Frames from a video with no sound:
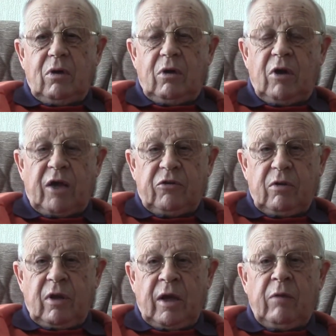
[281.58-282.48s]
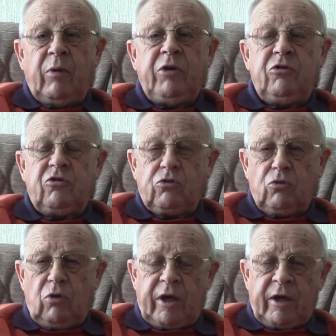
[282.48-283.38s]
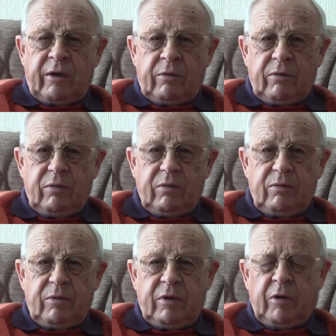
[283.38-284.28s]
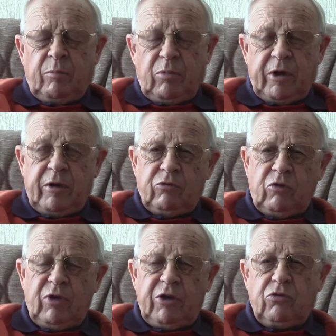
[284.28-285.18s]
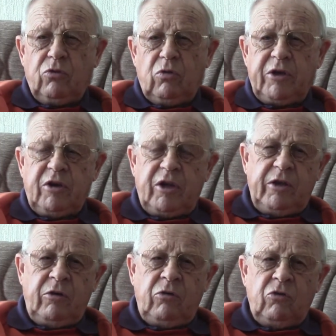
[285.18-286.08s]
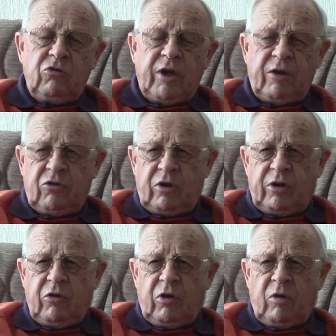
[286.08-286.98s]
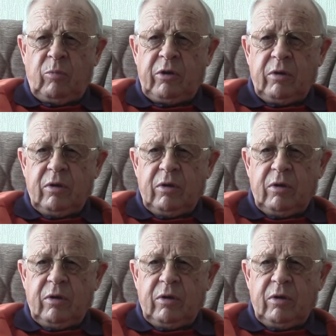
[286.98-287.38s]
And I went to school there. It was a village called Little Eaton, just outside Derby.